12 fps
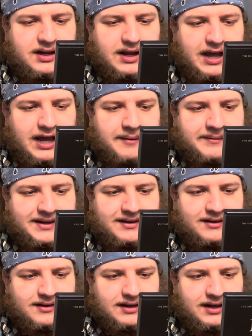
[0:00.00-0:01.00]
Abbey
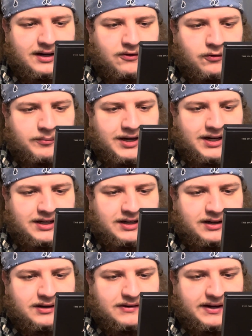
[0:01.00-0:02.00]
in
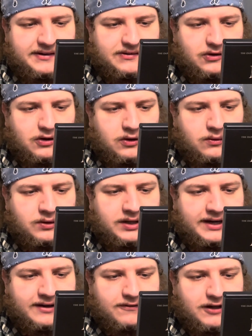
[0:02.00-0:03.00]
Romania takes her own
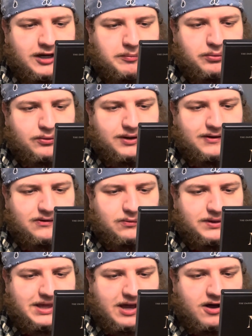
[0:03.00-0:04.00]
life, a priest
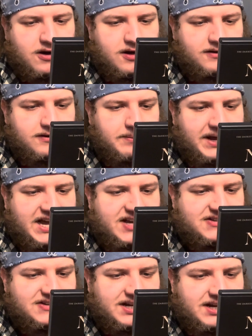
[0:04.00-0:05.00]
with a haunted
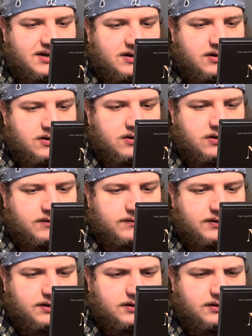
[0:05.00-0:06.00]
past and
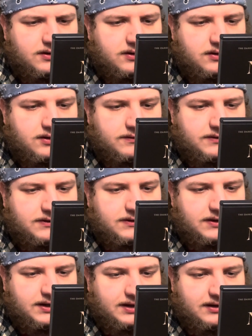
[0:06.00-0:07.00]

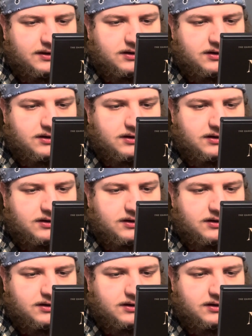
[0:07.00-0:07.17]
novitiate